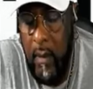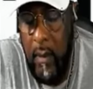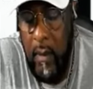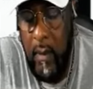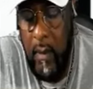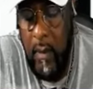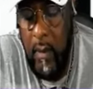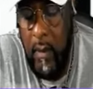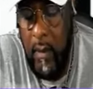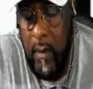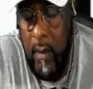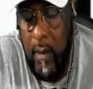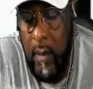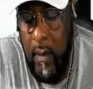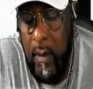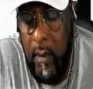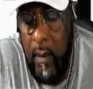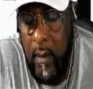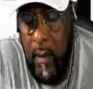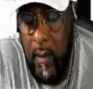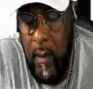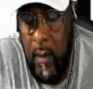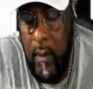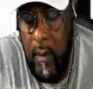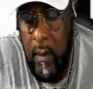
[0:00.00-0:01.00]

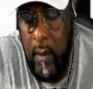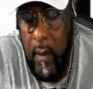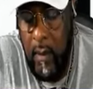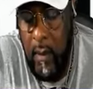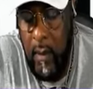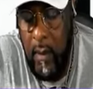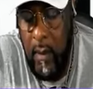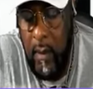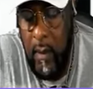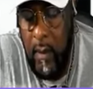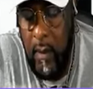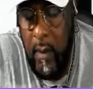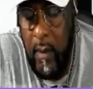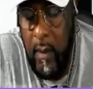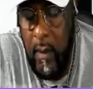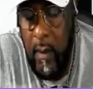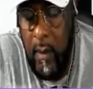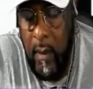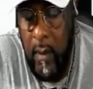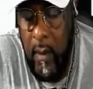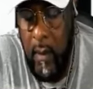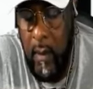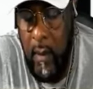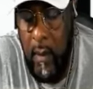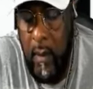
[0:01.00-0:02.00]

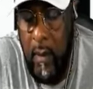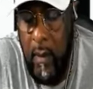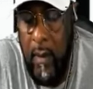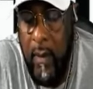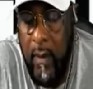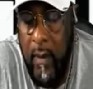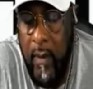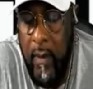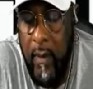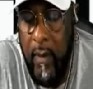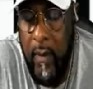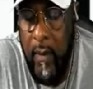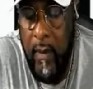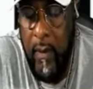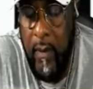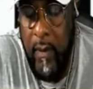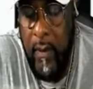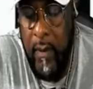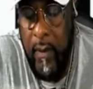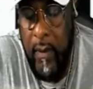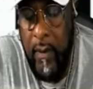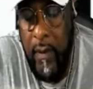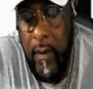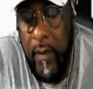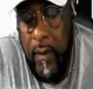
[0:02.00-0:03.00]

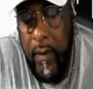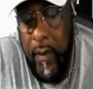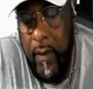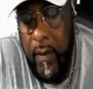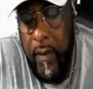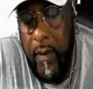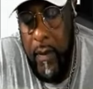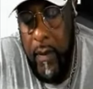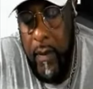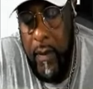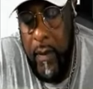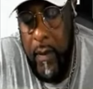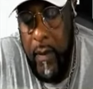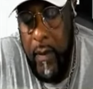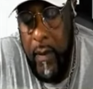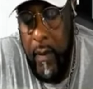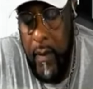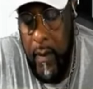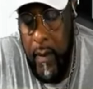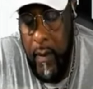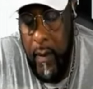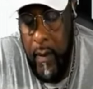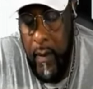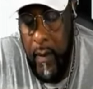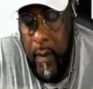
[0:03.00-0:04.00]

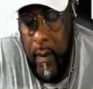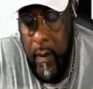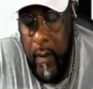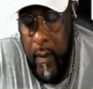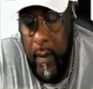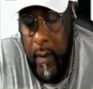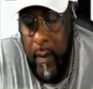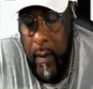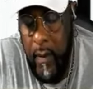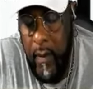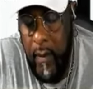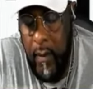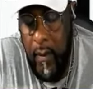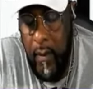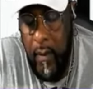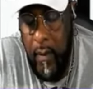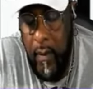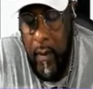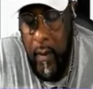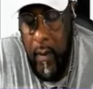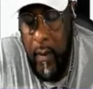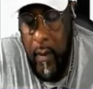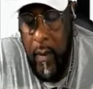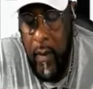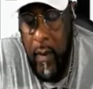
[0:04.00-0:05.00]

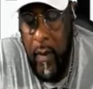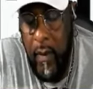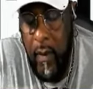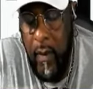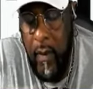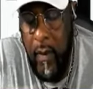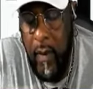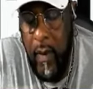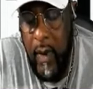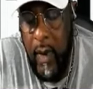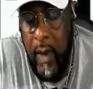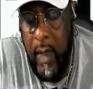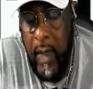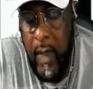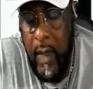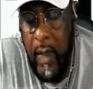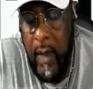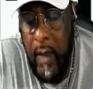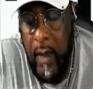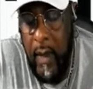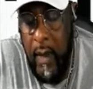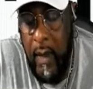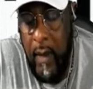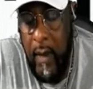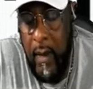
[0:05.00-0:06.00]

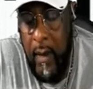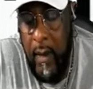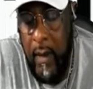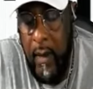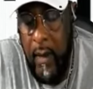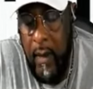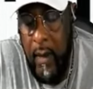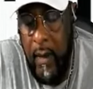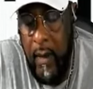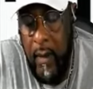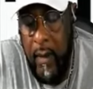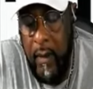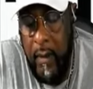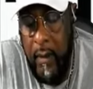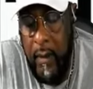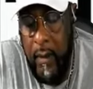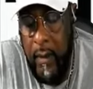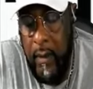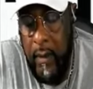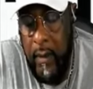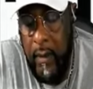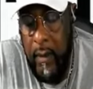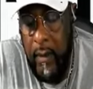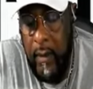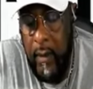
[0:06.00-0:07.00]

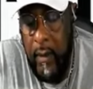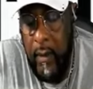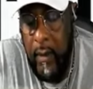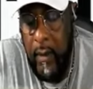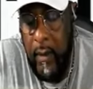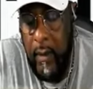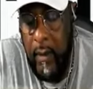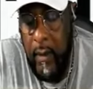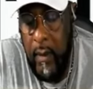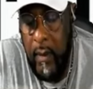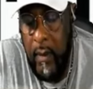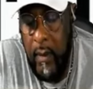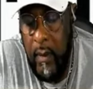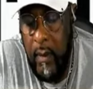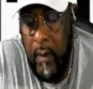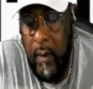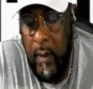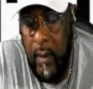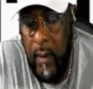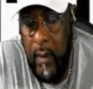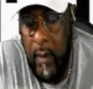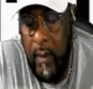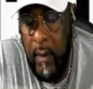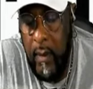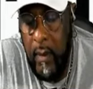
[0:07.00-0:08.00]
(silent)